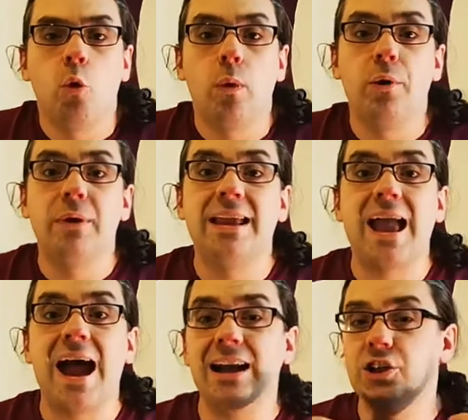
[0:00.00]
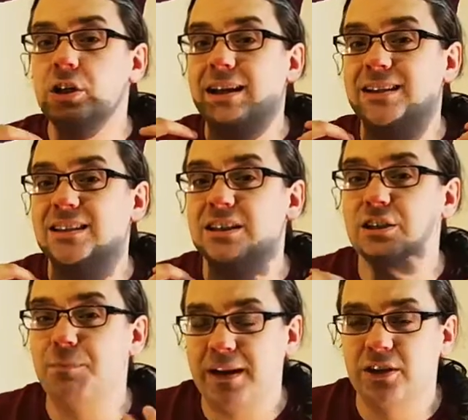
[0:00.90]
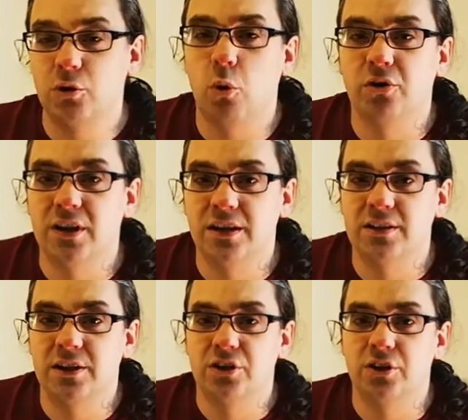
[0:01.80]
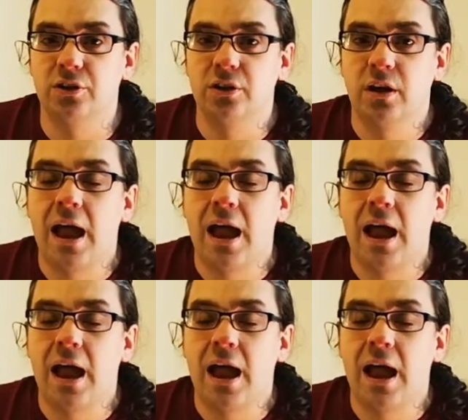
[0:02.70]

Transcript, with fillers: where we actually expect quantization